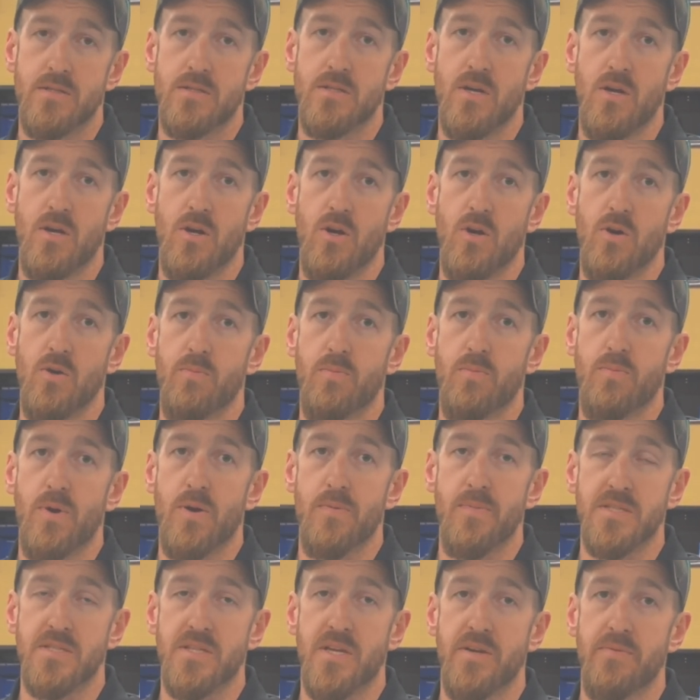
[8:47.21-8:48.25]
So
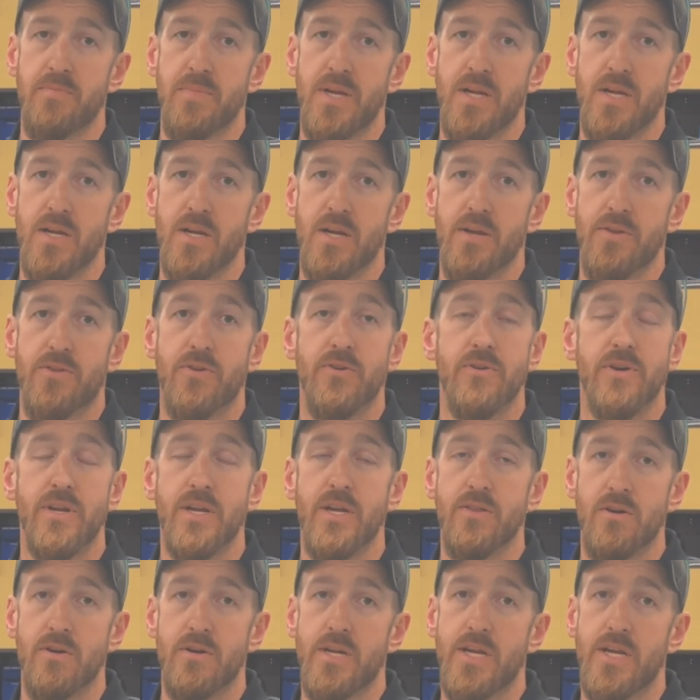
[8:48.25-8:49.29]
permanents can be
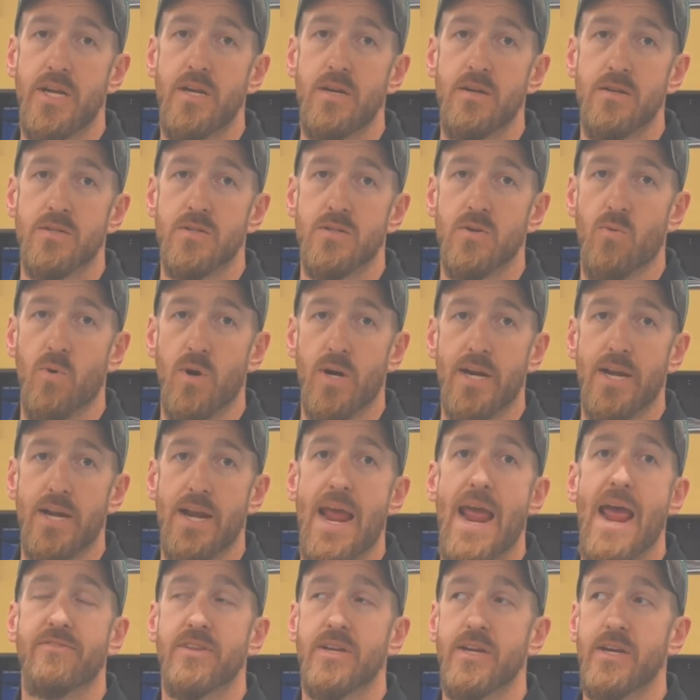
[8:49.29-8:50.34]
13-13, so working
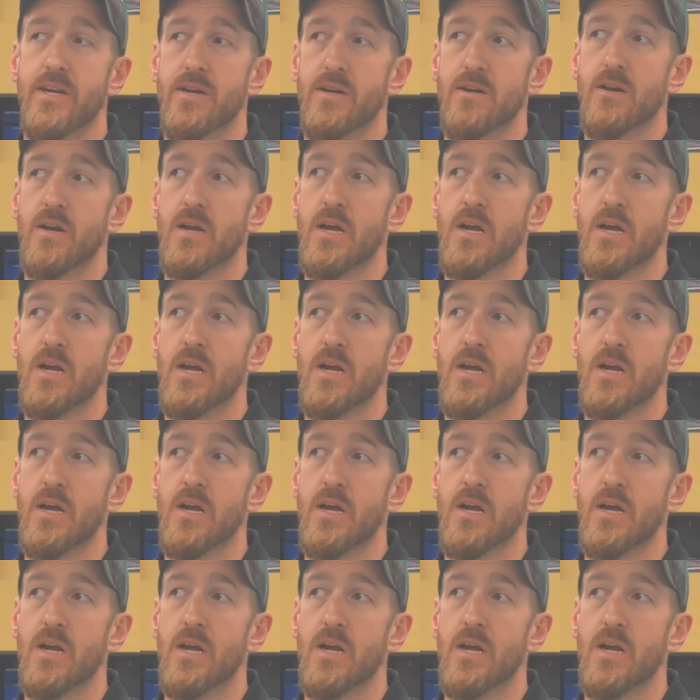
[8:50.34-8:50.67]
half the year,